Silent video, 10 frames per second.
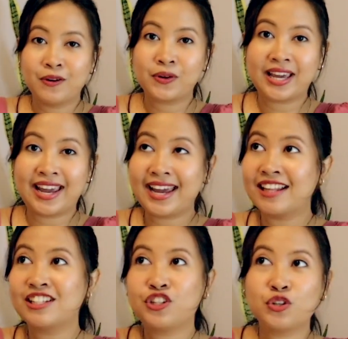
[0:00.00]
Okay,
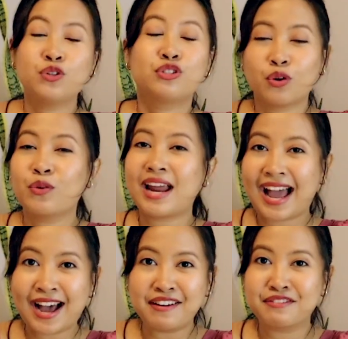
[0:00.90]
and you don't
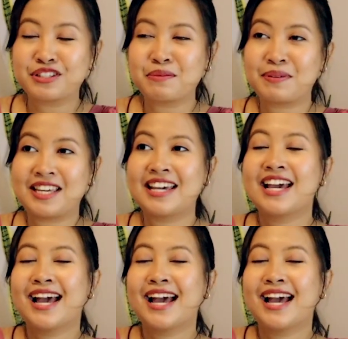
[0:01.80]
have to be